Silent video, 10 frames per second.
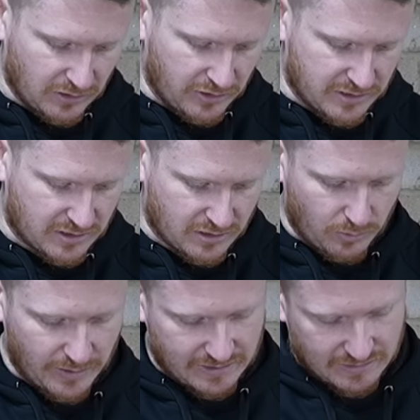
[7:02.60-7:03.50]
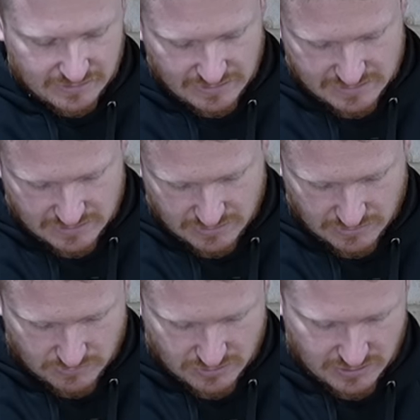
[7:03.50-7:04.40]
nice, quick and easy to
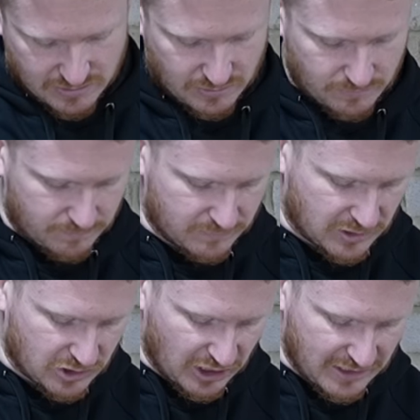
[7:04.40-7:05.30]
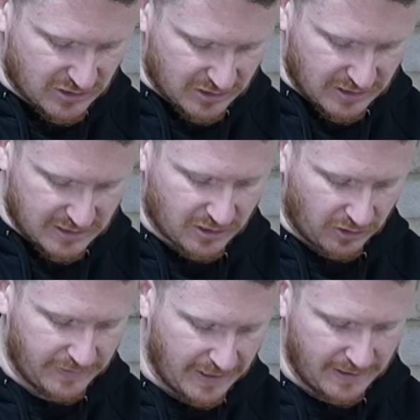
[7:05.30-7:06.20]
use system to change the disc
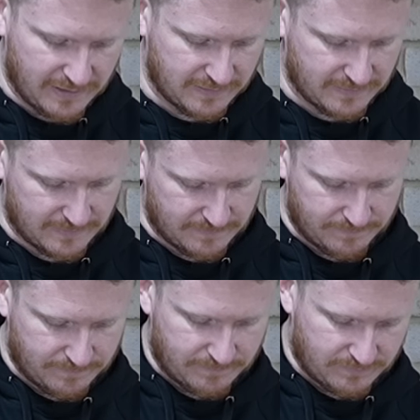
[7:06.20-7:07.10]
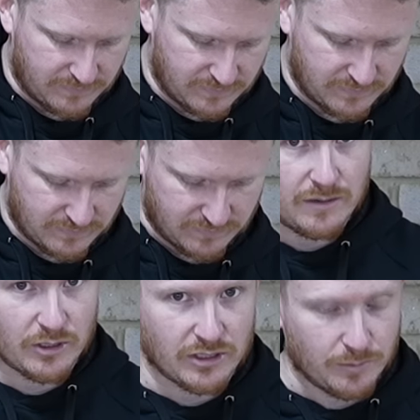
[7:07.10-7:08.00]
on there.
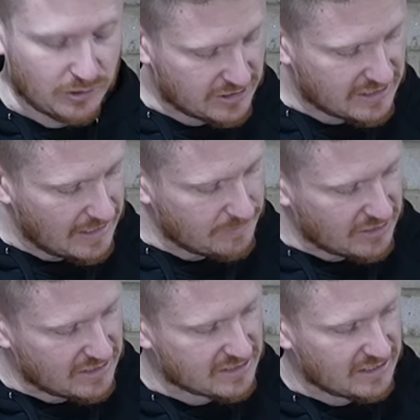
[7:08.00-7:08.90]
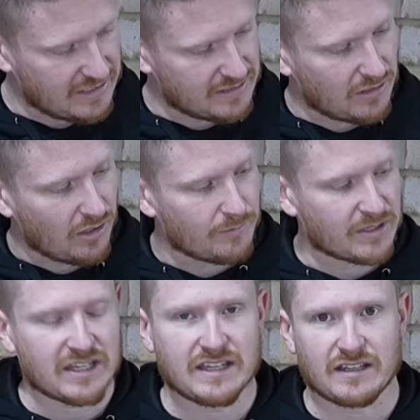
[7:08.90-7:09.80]
And we're going to put the same disc in our
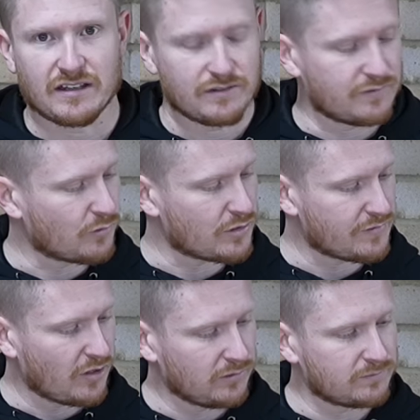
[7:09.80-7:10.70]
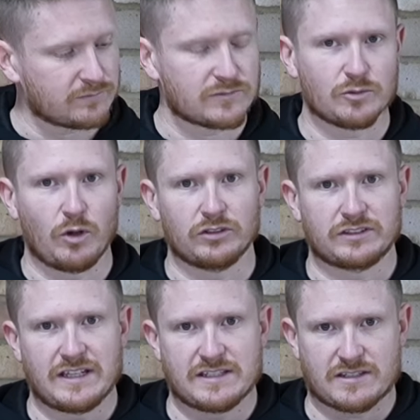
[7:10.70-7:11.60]
Makita 40 volt
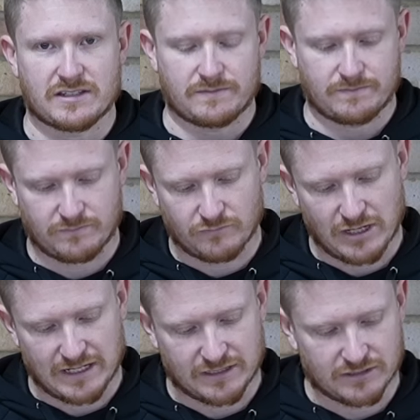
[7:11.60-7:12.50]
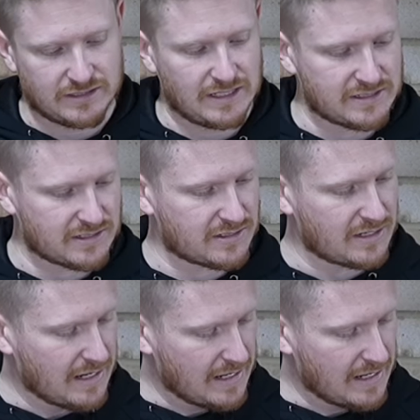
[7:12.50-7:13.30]
DeWalt discs, really good discs,